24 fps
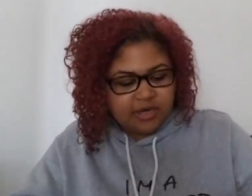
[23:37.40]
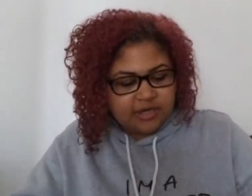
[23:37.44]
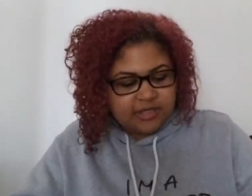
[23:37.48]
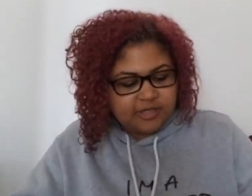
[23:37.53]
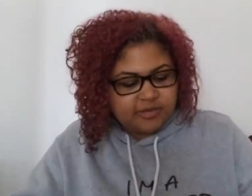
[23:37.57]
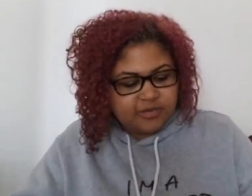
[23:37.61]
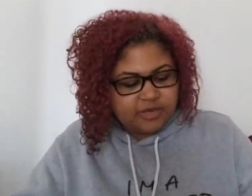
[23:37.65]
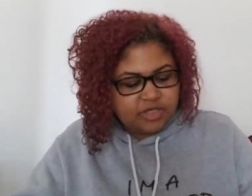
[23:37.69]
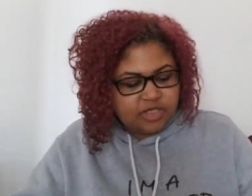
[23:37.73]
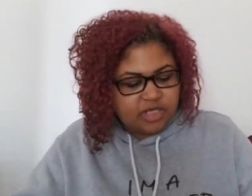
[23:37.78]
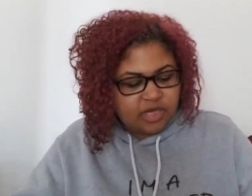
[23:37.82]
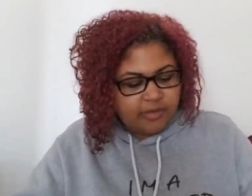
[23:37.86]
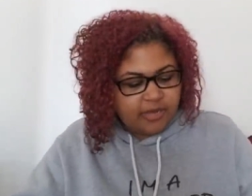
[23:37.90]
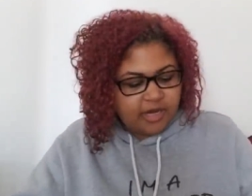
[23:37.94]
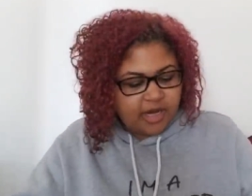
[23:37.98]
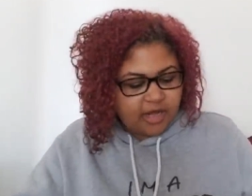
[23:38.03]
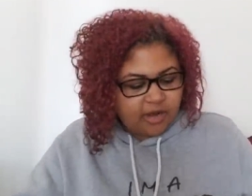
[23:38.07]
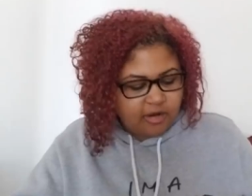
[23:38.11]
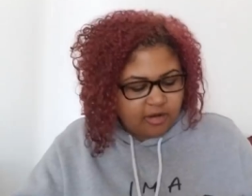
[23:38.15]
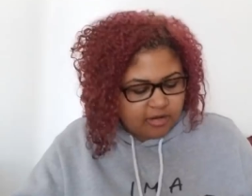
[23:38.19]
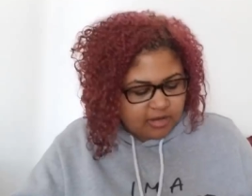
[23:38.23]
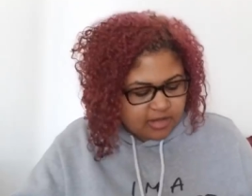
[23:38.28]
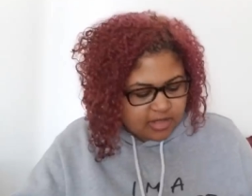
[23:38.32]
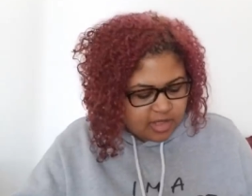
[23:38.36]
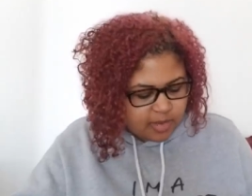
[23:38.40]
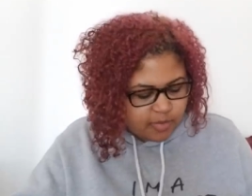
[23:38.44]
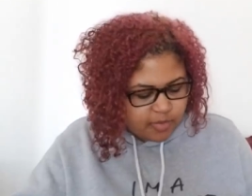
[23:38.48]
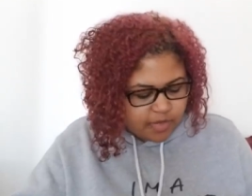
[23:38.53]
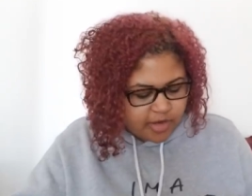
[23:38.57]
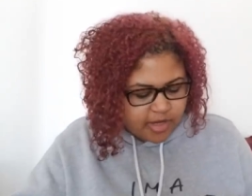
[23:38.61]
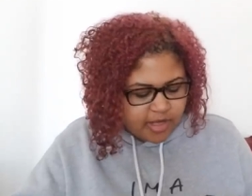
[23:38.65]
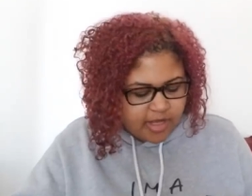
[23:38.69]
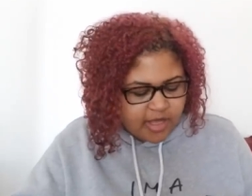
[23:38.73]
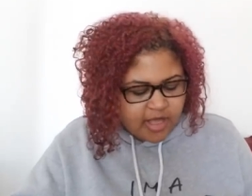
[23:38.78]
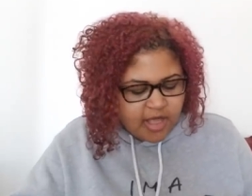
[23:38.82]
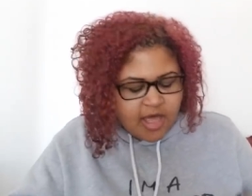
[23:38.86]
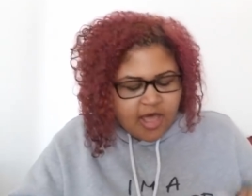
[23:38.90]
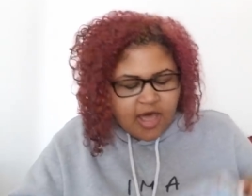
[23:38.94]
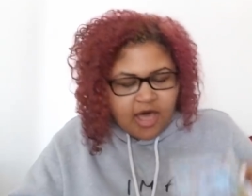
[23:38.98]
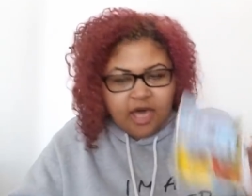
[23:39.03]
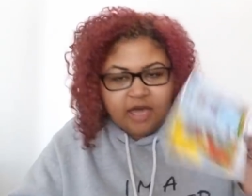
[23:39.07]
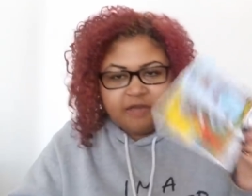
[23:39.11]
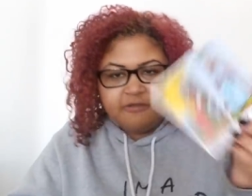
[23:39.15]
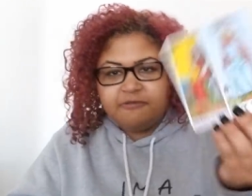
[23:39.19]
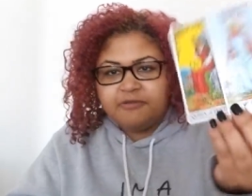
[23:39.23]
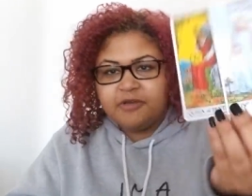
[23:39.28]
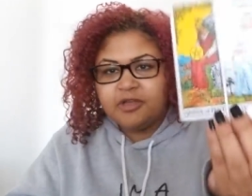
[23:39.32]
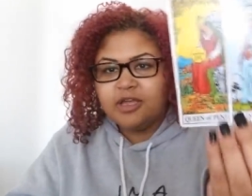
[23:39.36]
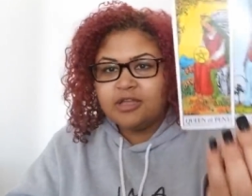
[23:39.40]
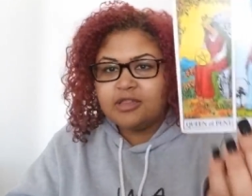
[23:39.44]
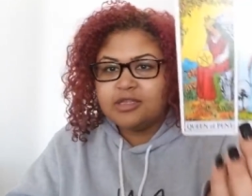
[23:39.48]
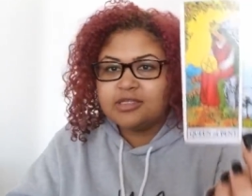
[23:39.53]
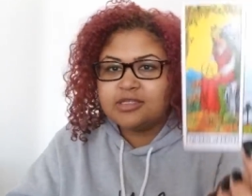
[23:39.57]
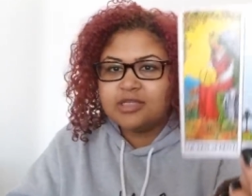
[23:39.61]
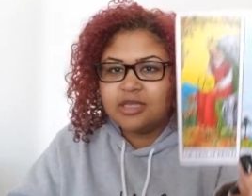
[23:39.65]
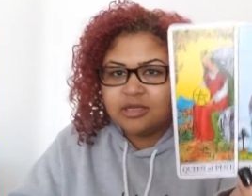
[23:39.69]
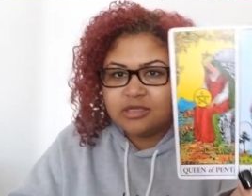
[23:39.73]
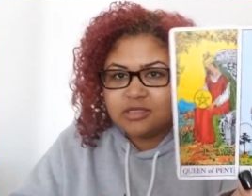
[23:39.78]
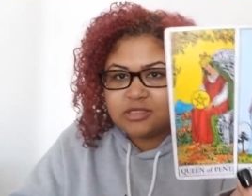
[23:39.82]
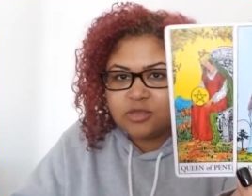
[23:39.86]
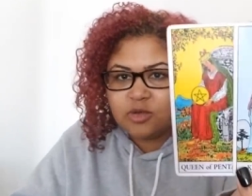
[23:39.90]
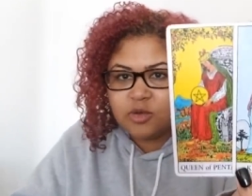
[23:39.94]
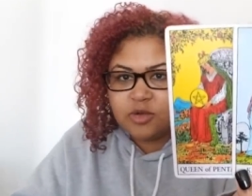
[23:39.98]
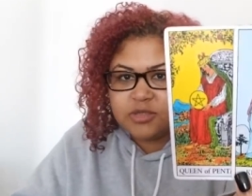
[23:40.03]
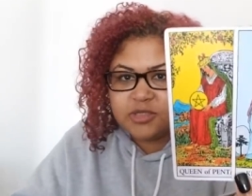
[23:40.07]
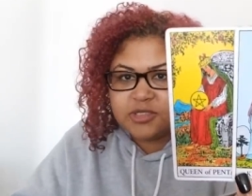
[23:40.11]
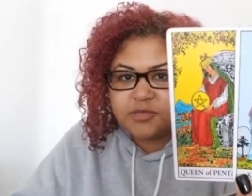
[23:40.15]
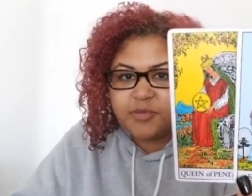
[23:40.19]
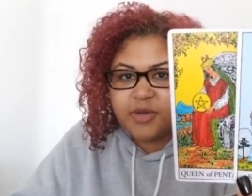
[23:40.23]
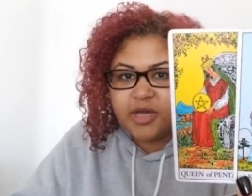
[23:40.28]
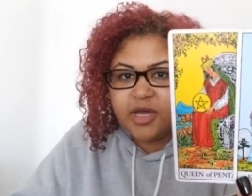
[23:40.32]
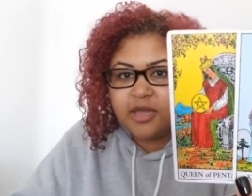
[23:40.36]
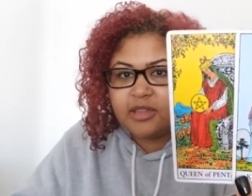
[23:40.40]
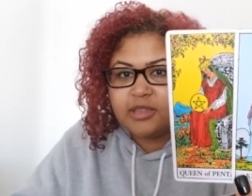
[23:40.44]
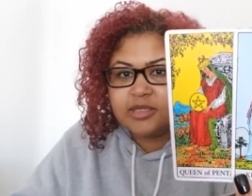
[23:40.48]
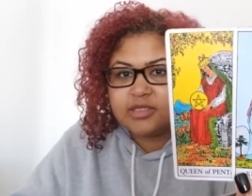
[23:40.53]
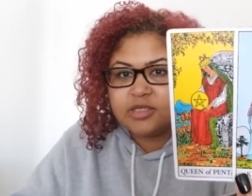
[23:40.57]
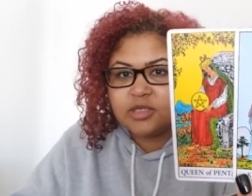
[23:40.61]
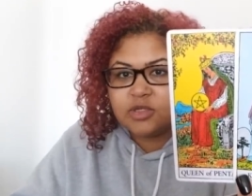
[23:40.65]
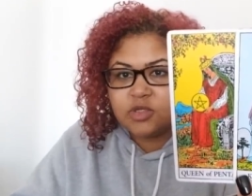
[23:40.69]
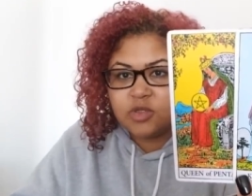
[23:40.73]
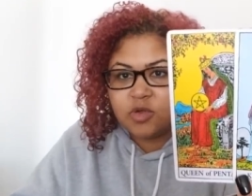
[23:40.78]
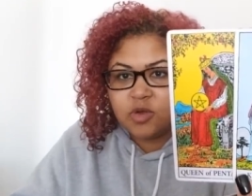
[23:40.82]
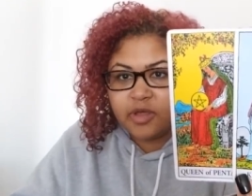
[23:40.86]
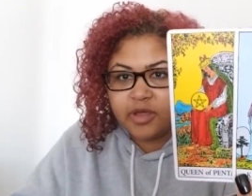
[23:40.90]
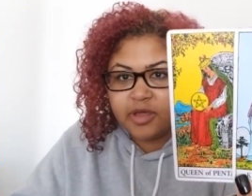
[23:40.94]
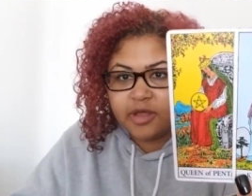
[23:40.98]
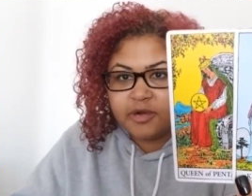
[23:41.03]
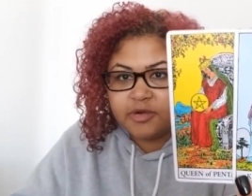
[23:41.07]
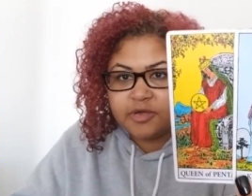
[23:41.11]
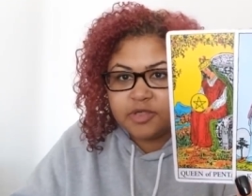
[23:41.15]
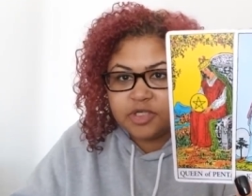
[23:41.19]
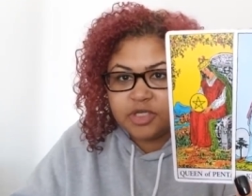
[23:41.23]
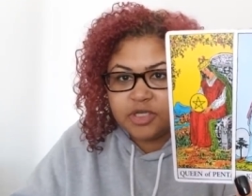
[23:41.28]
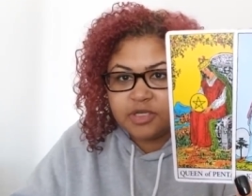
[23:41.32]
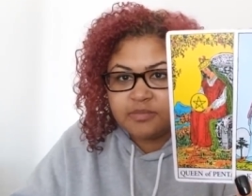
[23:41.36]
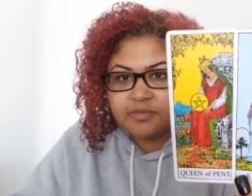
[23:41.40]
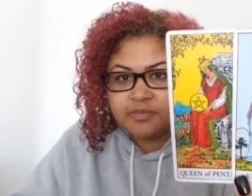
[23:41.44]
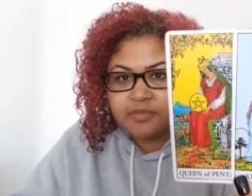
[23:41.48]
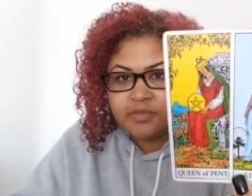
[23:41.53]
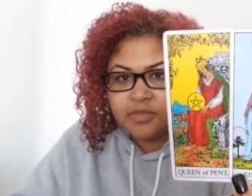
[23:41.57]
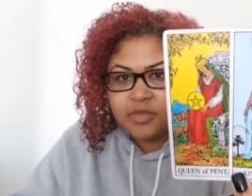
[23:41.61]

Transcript: also be Gemini or Libra. I feel like this King of Swords is behind this controlling energy.